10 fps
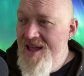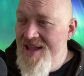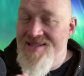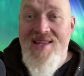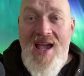
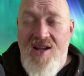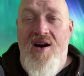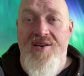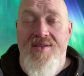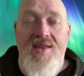it's that
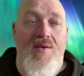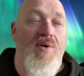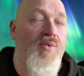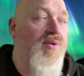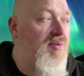kind of thing.
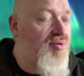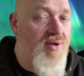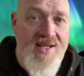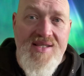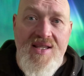When we
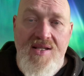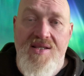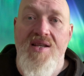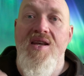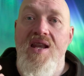repress things
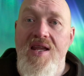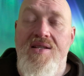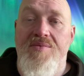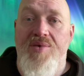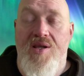that need
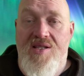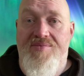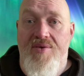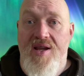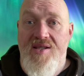to be
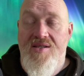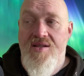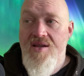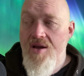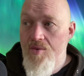expressed,
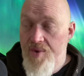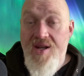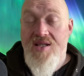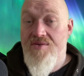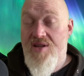we
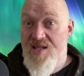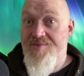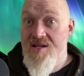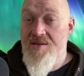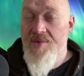need to
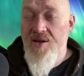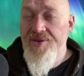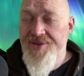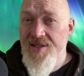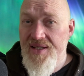express them
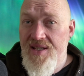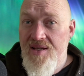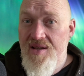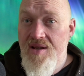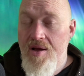healthily,
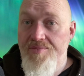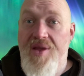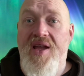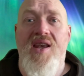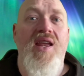
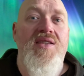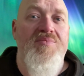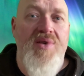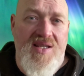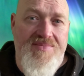but they need to
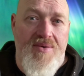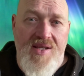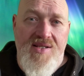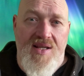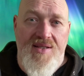be
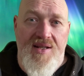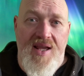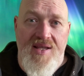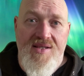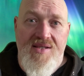expressed
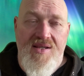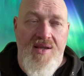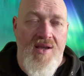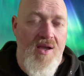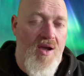nonetheless.
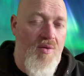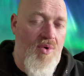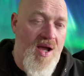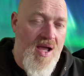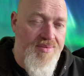And
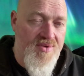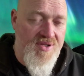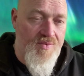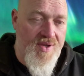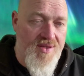what
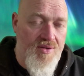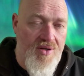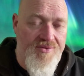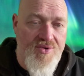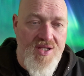happens with a
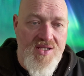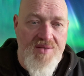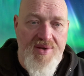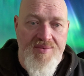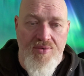lot of
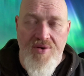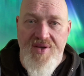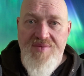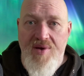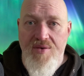autistic people who've
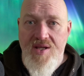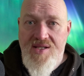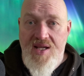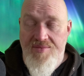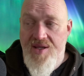experienced
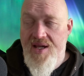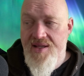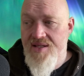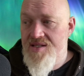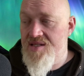ABA,
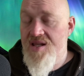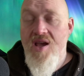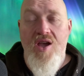and this is,